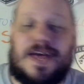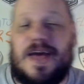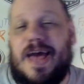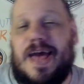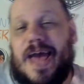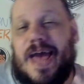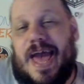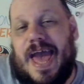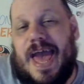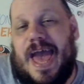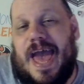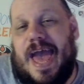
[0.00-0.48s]

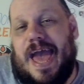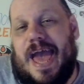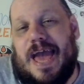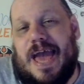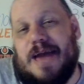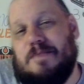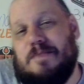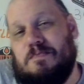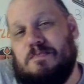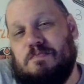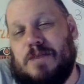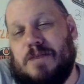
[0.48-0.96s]

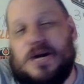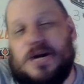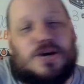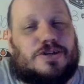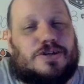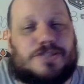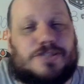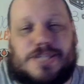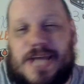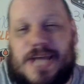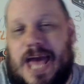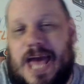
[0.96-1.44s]
Hey,
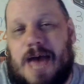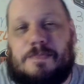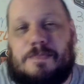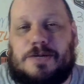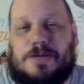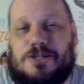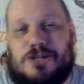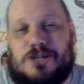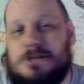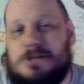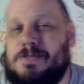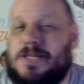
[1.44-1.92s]
miracles can happen,
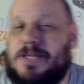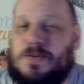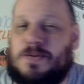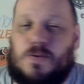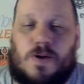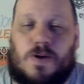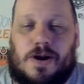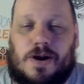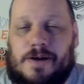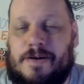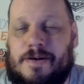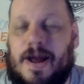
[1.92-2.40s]
dreams can
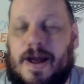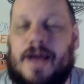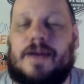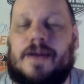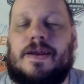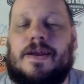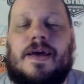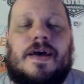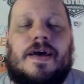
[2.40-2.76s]
work, right?